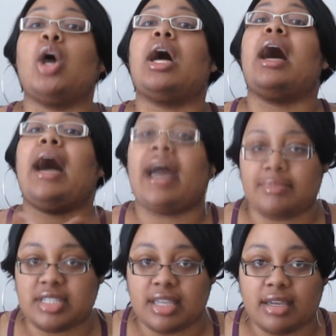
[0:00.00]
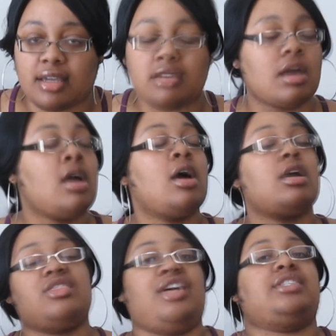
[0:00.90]
all I'm saying.
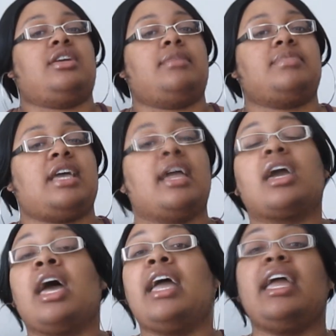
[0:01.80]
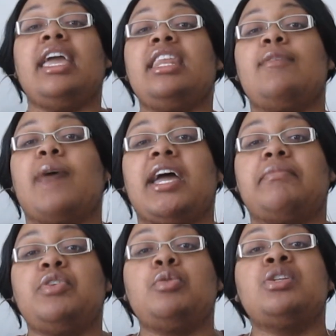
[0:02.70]
That's all I'm saying. Anyway,
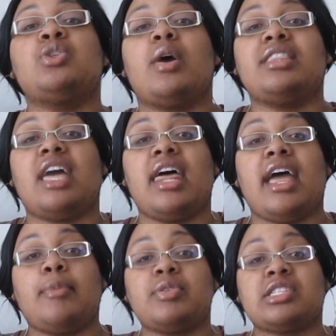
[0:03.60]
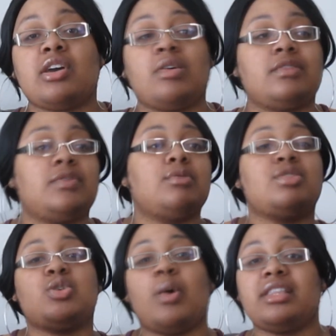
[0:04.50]
if you enjoyed that episode, if you
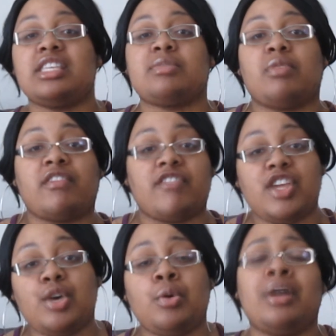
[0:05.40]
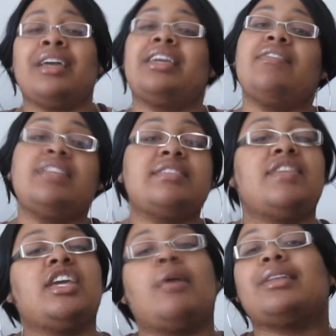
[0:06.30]
enjoyed this review, give this
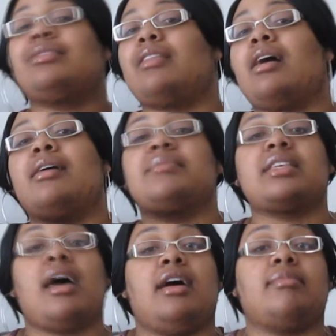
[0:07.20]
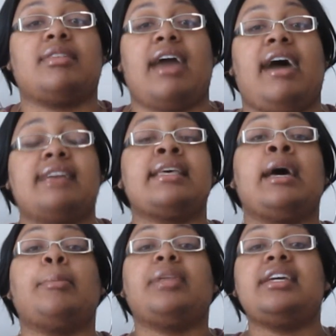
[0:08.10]
video a thumbs up, guys.
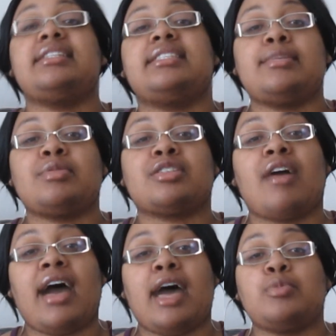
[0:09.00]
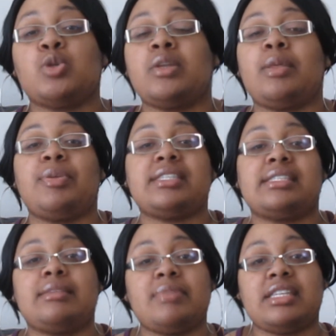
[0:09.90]
Please subscribe. Join the
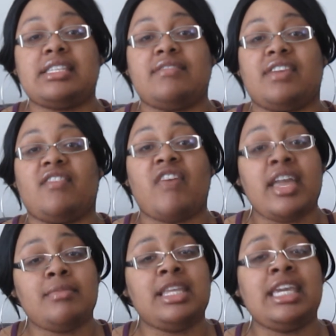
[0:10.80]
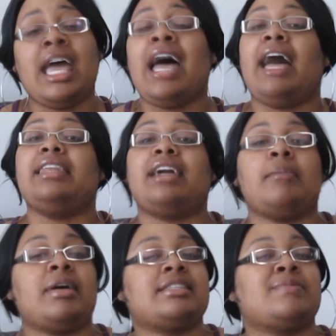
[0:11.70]
Pieces of Me TV family. I look
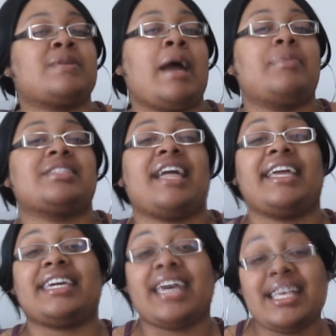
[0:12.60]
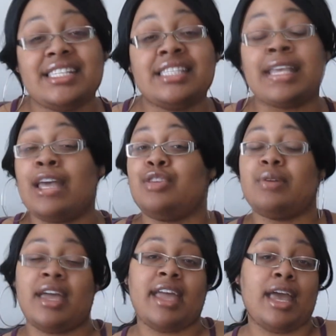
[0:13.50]
at my subscribers like cousins. You
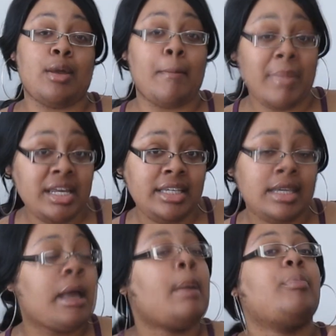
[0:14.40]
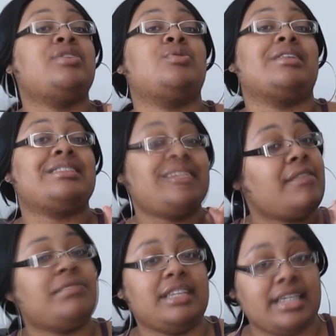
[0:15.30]
can't have no money, but you can
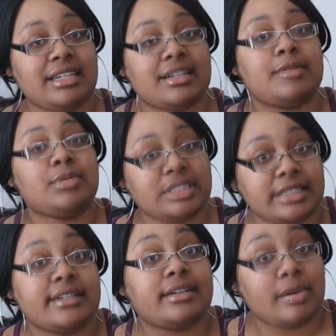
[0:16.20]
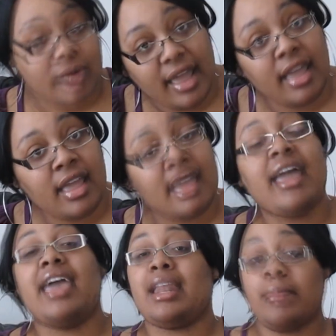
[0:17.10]
definitely get a cup of sugar, okay?
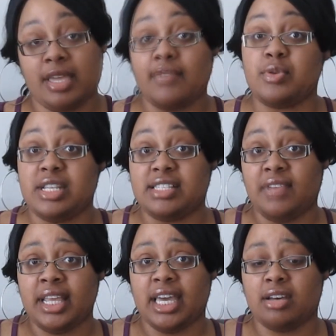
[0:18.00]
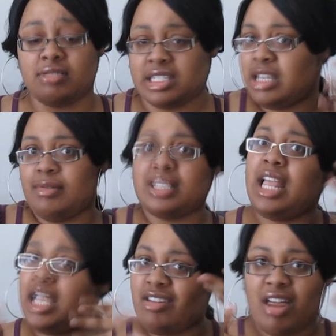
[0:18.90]
And I'm gonna give you these videos. So it's
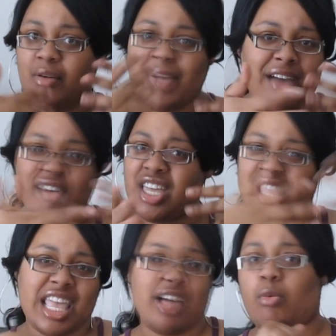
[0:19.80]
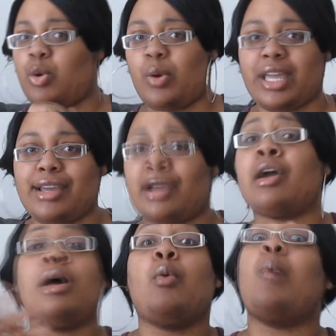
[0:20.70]
like, you know, we have a good thing going on
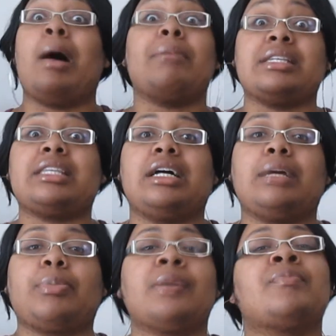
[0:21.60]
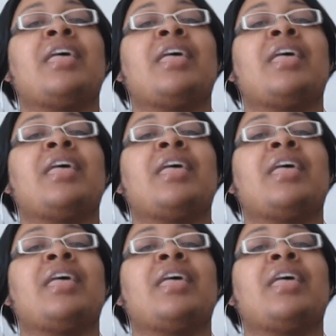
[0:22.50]
here. Why mess it up?